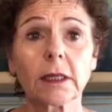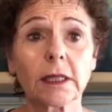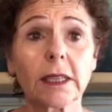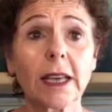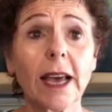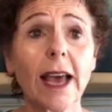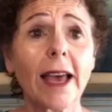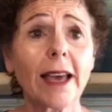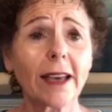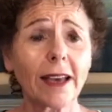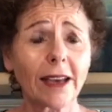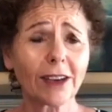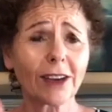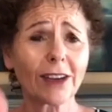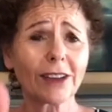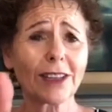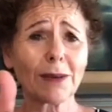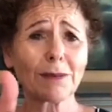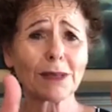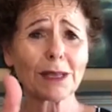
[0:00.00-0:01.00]
Yay, I
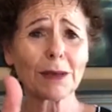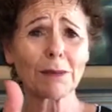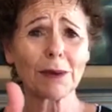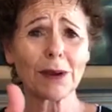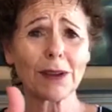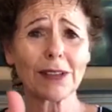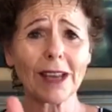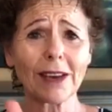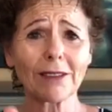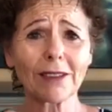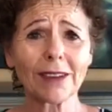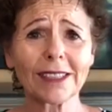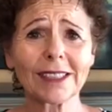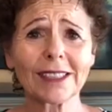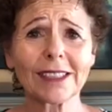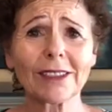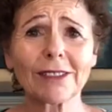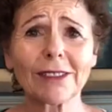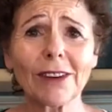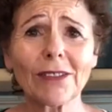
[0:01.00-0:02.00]
got a thumbs up on that one.
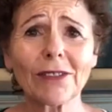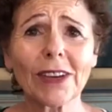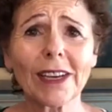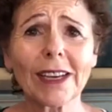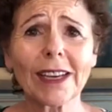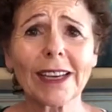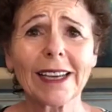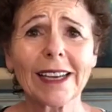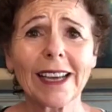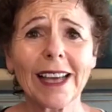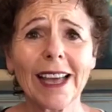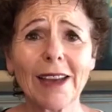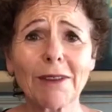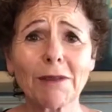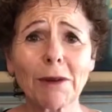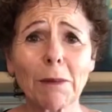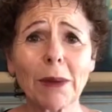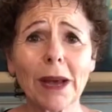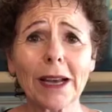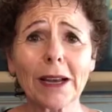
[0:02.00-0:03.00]
Terrific. Hey,
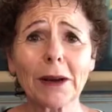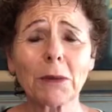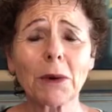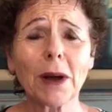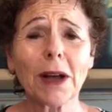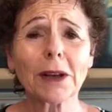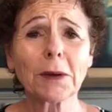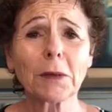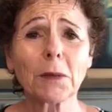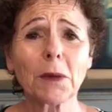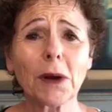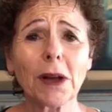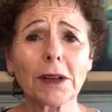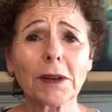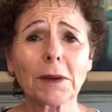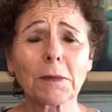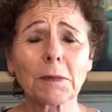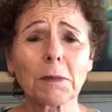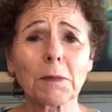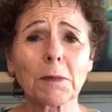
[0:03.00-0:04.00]
Rebecca, welcome,
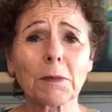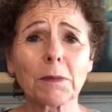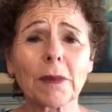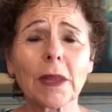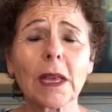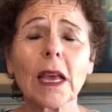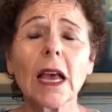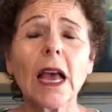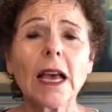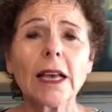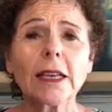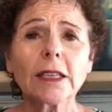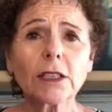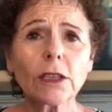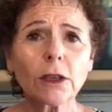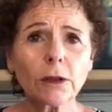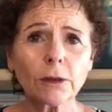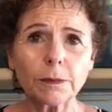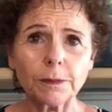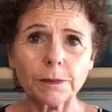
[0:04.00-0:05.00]
welcome.
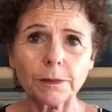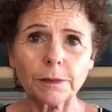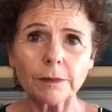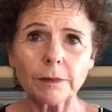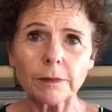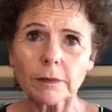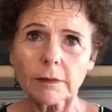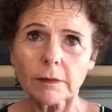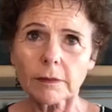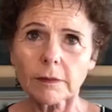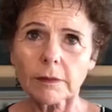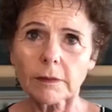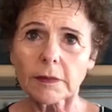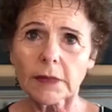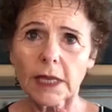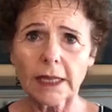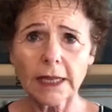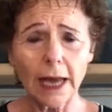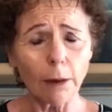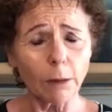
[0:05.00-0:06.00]
So
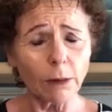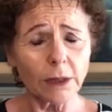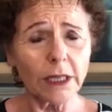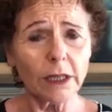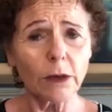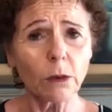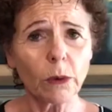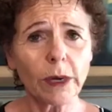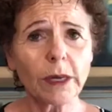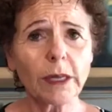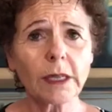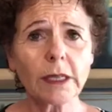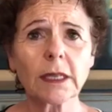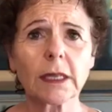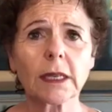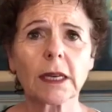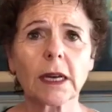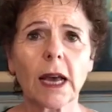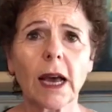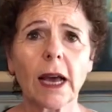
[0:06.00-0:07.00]
that was the awareness
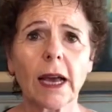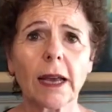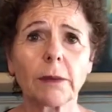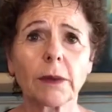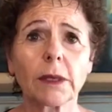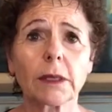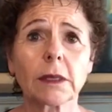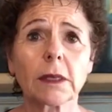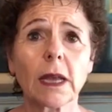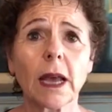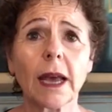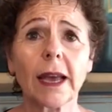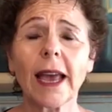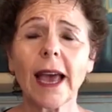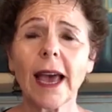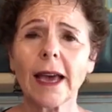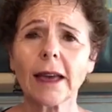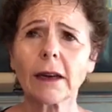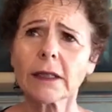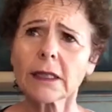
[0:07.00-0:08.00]
that I was I
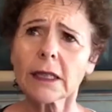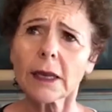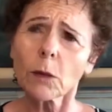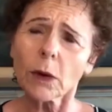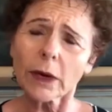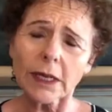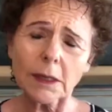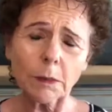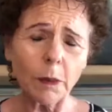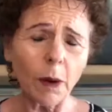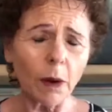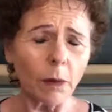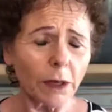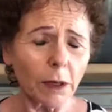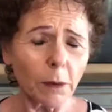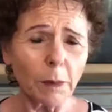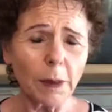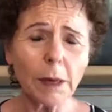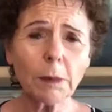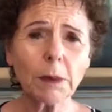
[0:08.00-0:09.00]
had. I was like, what is what
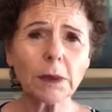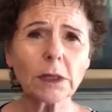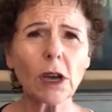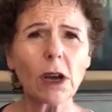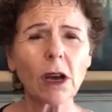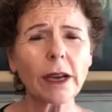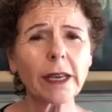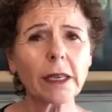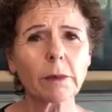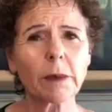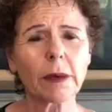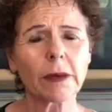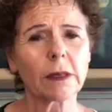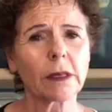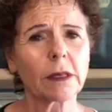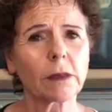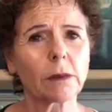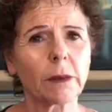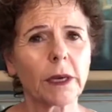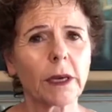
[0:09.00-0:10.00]
are people talking about
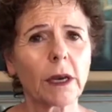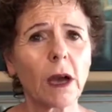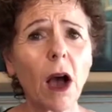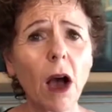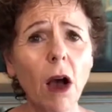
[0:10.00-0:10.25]
this week?